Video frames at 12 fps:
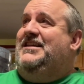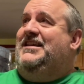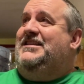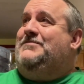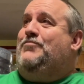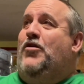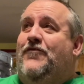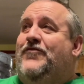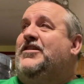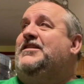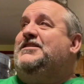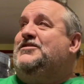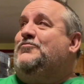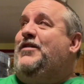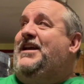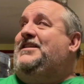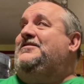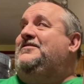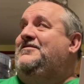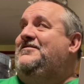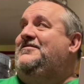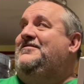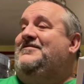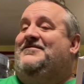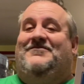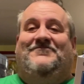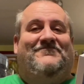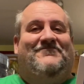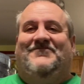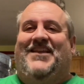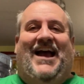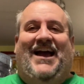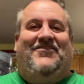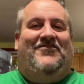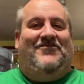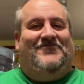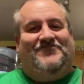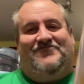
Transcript: It's perfectly sweet. I don't know.